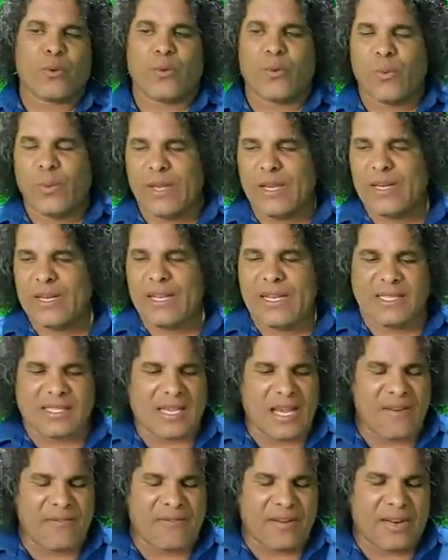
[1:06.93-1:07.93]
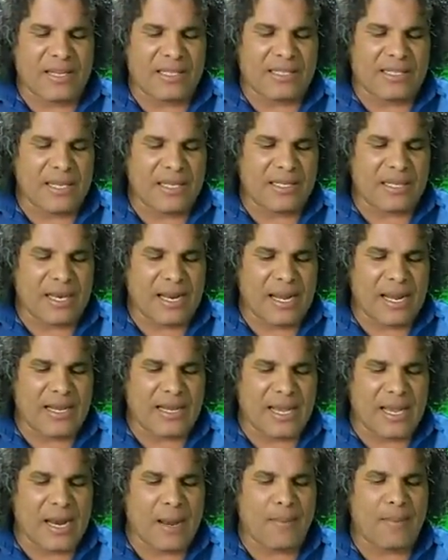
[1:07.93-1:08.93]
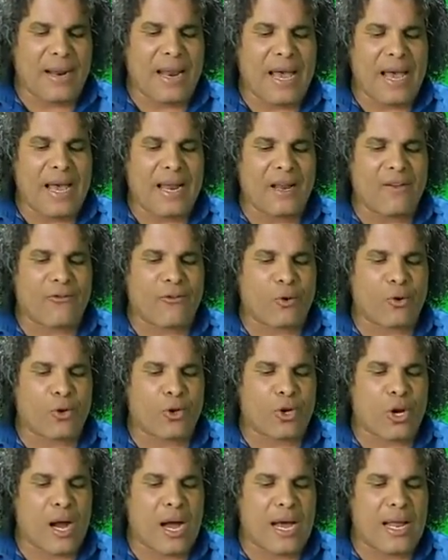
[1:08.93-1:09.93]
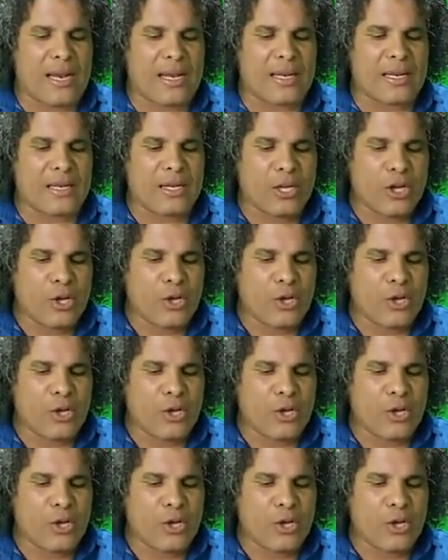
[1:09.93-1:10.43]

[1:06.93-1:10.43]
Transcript: We're going to decipher this thing tonight. And I'm glad if you could call in.